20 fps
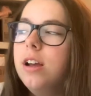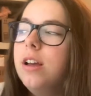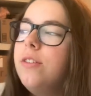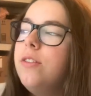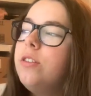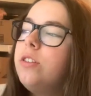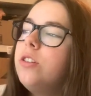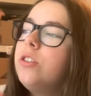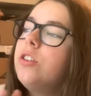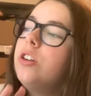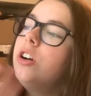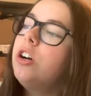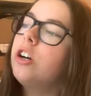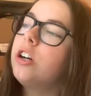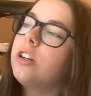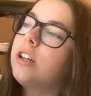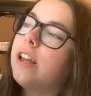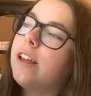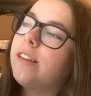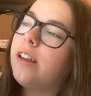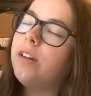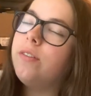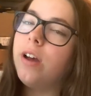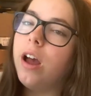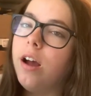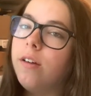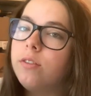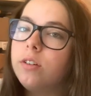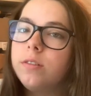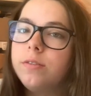This is the earliest I've
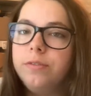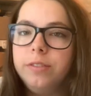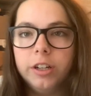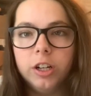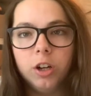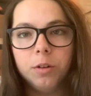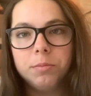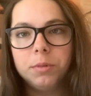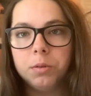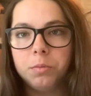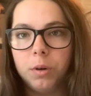ever filmed a